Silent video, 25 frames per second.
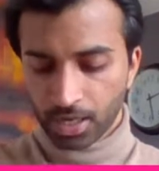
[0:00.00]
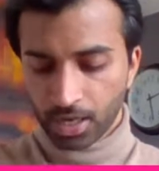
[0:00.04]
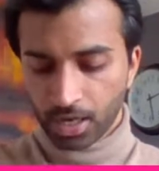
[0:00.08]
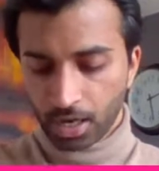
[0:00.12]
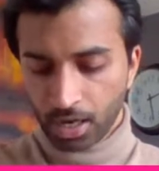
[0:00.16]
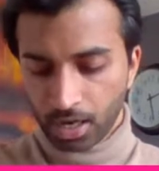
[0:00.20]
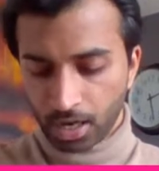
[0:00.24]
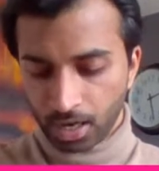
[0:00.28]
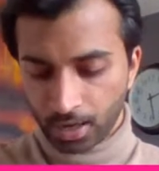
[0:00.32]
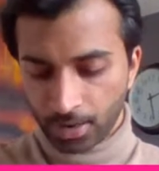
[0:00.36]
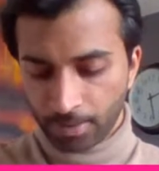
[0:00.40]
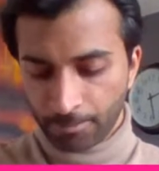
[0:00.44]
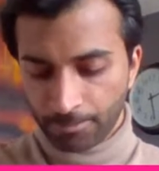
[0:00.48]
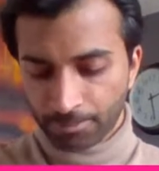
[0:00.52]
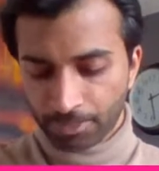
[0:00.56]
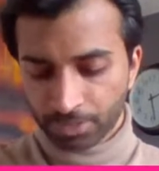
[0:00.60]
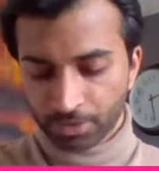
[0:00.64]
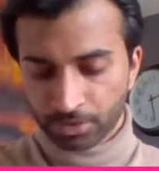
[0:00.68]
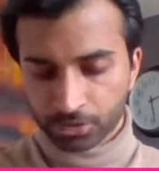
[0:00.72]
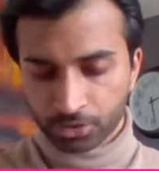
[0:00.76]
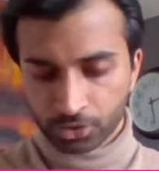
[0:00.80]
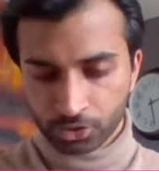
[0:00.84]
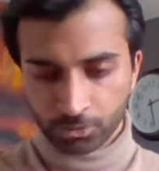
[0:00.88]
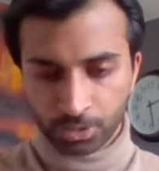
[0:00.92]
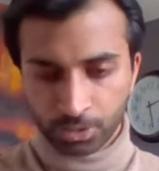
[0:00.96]
uh,
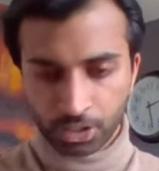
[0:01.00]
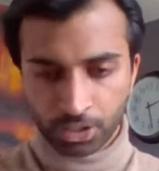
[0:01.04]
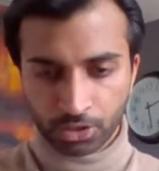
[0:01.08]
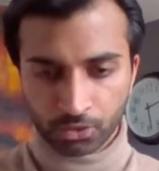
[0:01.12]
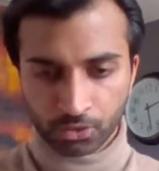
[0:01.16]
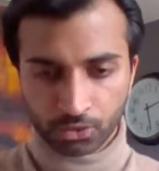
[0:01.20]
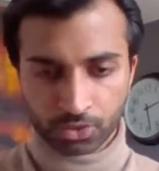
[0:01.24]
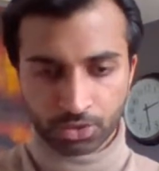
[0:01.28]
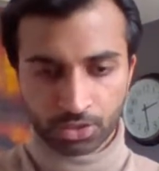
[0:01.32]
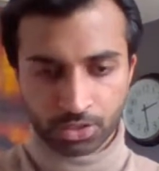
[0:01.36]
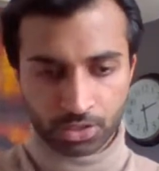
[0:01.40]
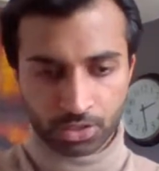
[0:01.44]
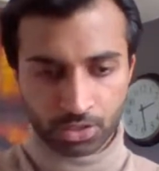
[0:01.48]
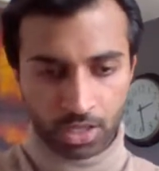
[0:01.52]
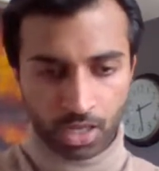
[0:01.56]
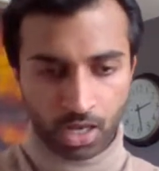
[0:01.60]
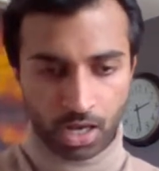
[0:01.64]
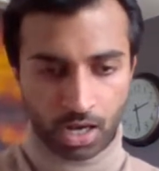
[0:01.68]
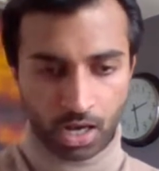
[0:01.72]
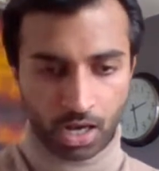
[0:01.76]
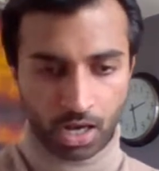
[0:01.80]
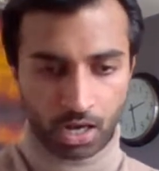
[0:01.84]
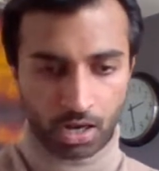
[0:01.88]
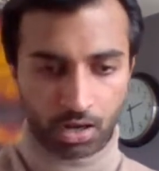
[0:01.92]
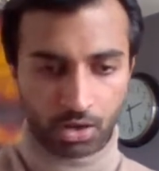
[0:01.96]
to be used
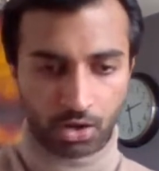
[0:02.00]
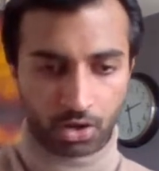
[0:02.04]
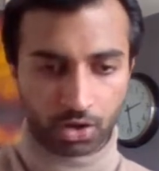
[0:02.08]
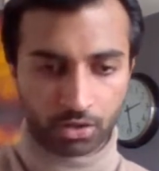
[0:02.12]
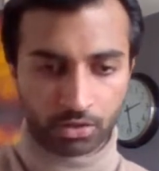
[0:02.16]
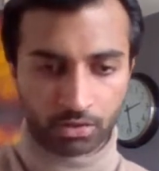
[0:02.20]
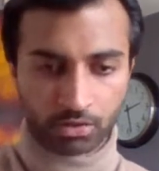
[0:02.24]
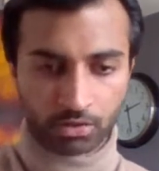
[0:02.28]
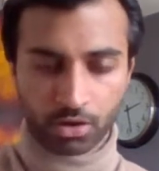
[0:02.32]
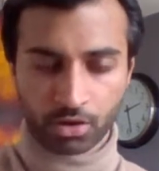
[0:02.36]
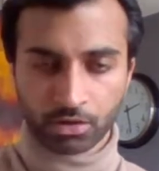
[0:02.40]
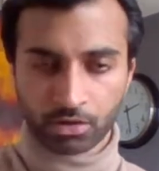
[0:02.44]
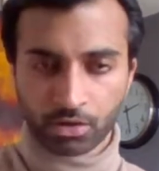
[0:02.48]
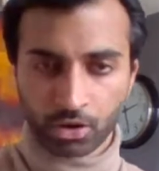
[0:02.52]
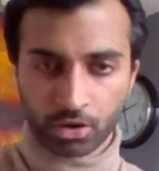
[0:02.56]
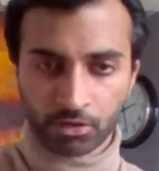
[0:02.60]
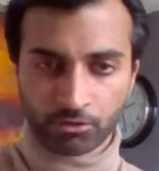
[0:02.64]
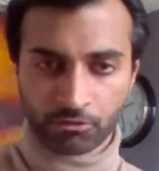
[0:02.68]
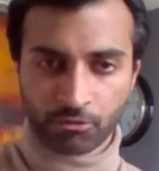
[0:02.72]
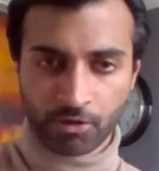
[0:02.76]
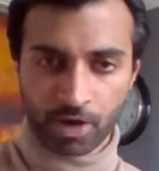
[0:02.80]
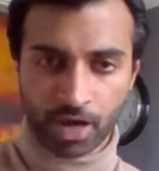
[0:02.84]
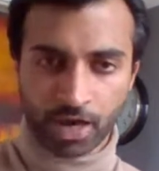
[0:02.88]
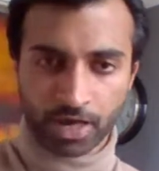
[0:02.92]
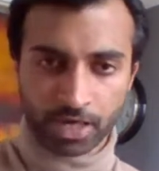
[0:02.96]
on
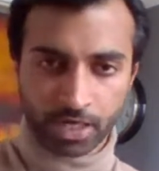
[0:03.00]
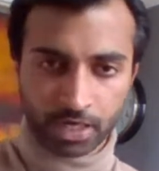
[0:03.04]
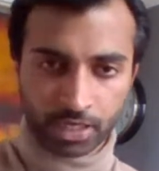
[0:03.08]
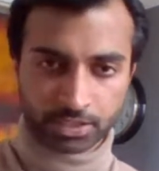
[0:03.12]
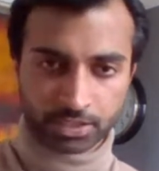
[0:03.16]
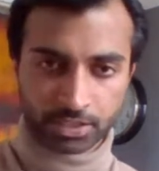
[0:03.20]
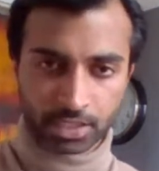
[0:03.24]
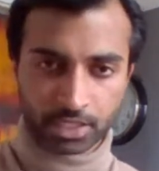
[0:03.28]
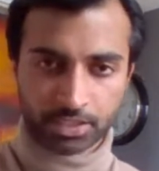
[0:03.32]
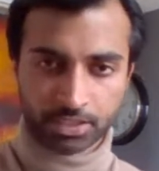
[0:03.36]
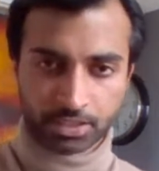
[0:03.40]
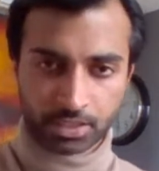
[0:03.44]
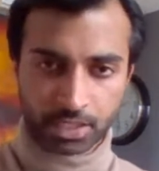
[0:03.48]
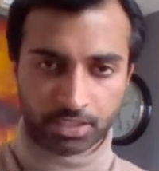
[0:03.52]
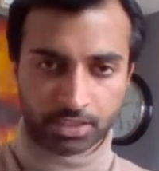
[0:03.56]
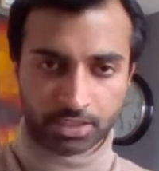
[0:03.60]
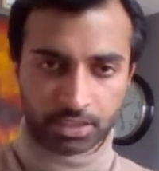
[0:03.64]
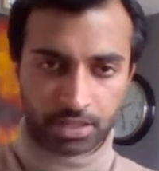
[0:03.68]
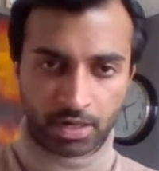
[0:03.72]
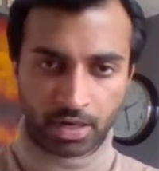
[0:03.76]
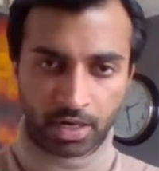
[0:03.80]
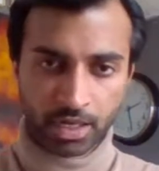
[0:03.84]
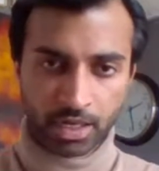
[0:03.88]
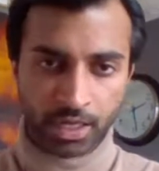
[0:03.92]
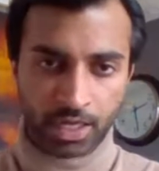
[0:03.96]
Fridays as
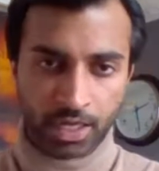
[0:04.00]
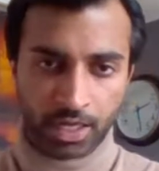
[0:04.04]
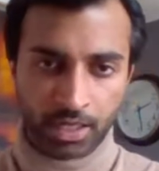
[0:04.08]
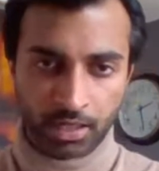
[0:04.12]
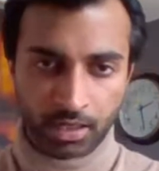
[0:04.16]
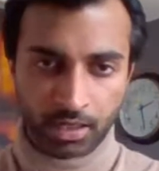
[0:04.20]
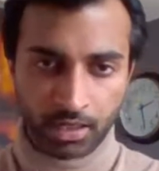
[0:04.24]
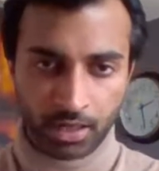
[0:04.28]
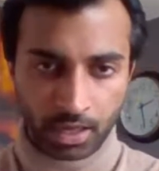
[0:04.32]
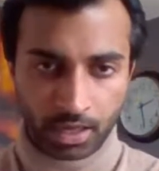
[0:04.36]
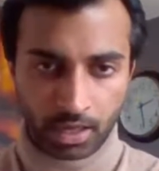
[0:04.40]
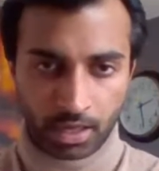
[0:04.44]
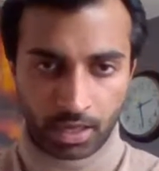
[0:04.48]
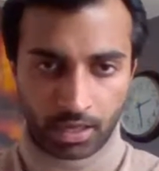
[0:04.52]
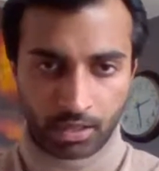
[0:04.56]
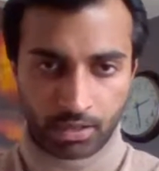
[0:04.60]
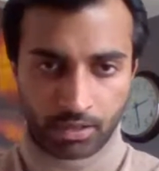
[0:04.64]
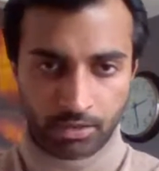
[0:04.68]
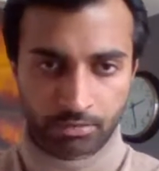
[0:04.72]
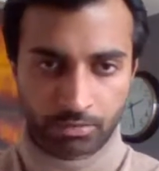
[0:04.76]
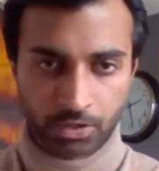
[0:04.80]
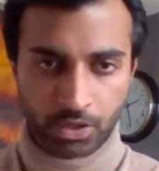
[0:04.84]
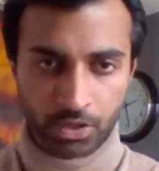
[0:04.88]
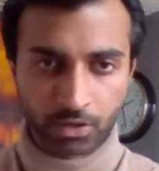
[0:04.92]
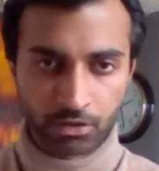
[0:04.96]
learning and
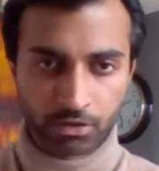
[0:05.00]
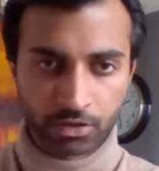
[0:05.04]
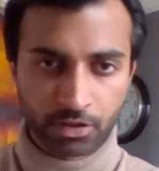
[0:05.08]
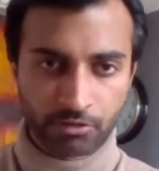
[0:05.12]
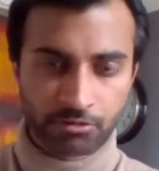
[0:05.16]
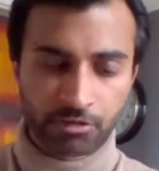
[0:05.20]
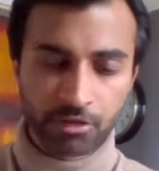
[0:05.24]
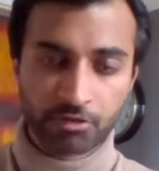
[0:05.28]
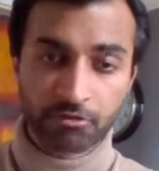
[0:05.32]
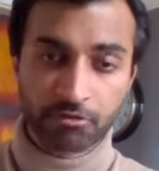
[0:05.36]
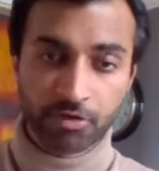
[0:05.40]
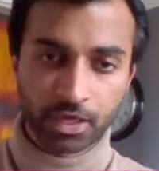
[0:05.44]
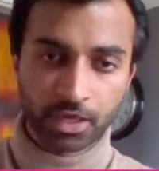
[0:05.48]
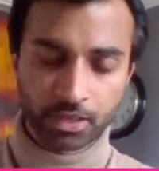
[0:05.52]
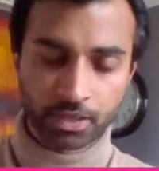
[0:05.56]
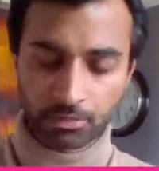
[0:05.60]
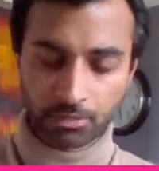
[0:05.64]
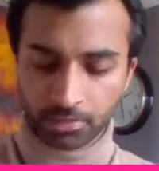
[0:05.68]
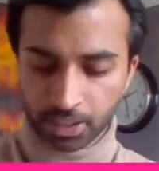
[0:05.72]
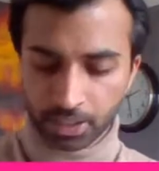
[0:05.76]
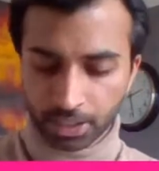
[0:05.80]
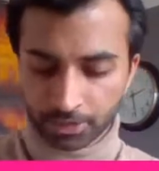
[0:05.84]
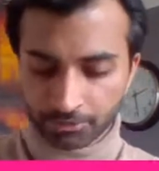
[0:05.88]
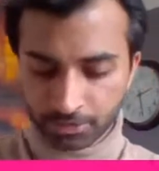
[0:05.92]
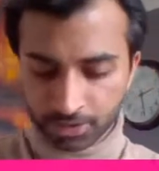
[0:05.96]
the faith and
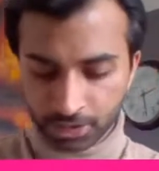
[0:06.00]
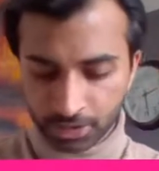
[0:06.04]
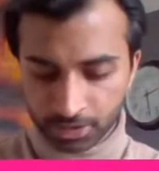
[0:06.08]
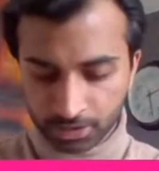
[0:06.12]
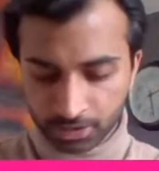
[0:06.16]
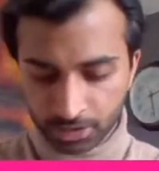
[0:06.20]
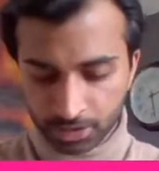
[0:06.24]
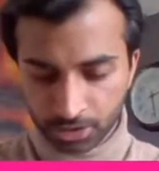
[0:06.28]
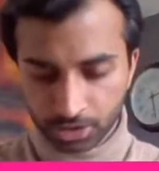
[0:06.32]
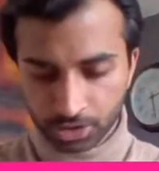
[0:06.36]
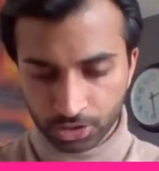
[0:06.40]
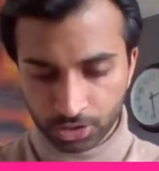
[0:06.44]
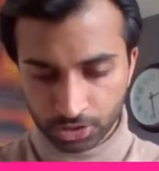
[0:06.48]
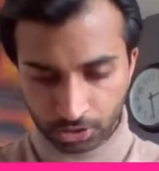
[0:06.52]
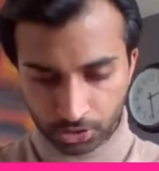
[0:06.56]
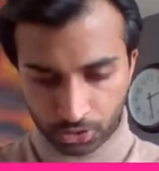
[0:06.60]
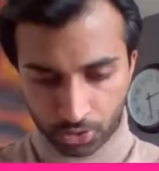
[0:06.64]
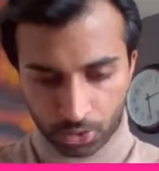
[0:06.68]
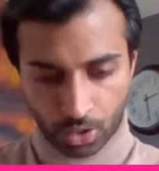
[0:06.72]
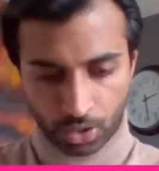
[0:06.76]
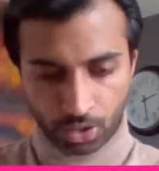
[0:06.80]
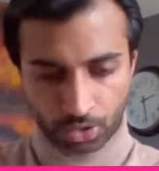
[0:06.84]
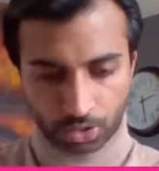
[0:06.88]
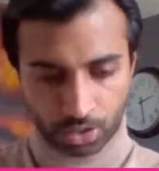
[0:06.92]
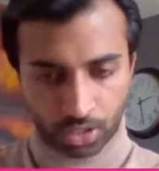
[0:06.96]
belief center, just
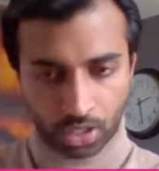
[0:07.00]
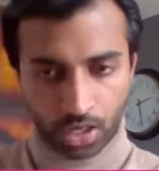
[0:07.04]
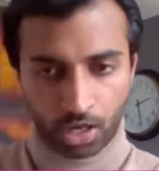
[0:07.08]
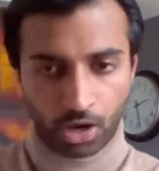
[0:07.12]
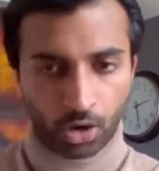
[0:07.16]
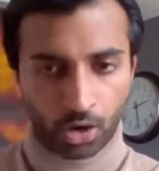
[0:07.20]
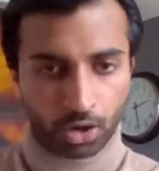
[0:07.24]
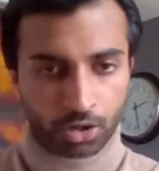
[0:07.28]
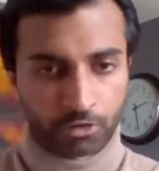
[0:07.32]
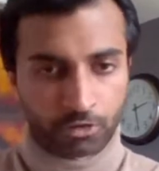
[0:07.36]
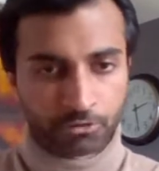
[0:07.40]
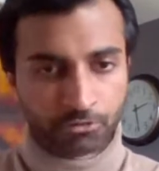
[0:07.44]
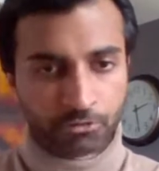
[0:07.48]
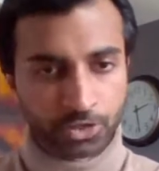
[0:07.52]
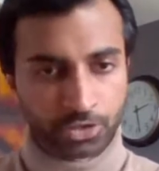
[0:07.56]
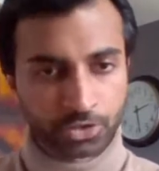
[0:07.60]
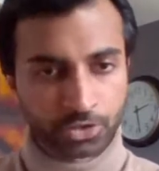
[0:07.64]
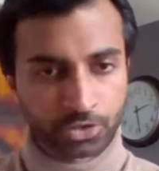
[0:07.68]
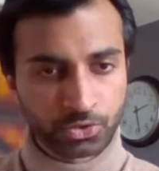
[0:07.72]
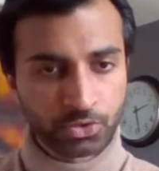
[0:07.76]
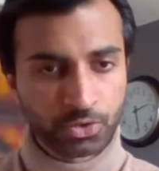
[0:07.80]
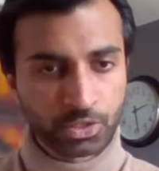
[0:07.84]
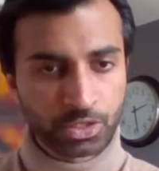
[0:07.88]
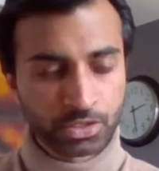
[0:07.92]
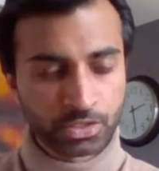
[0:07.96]
so our all of our
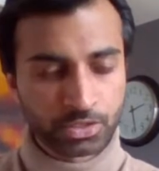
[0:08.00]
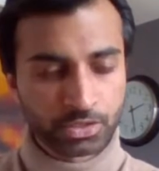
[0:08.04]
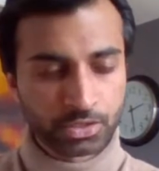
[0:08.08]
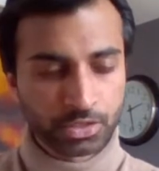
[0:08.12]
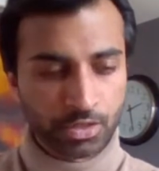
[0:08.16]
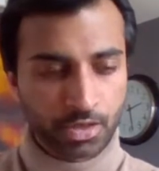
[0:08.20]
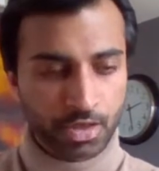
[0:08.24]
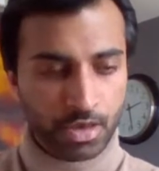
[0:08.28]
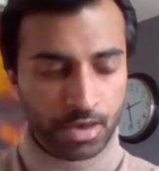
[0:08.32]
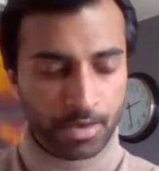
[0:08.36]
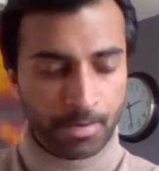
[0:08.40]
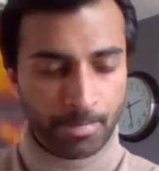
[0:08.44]
students